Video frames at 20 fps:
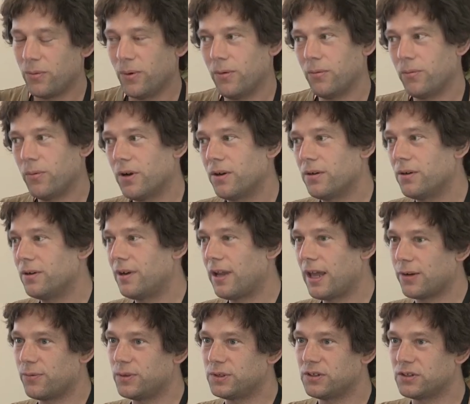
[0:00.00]
what
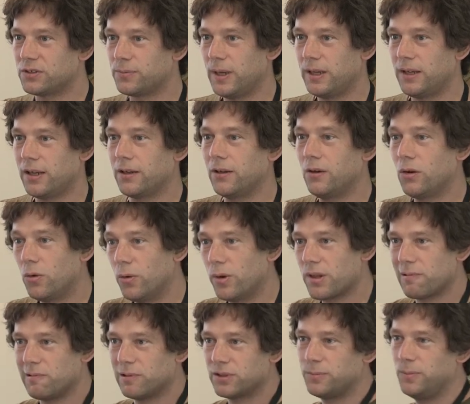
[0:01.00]
language is are speaking or
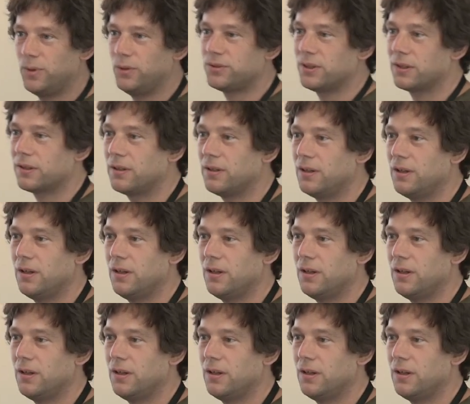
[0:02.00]
whether it's music.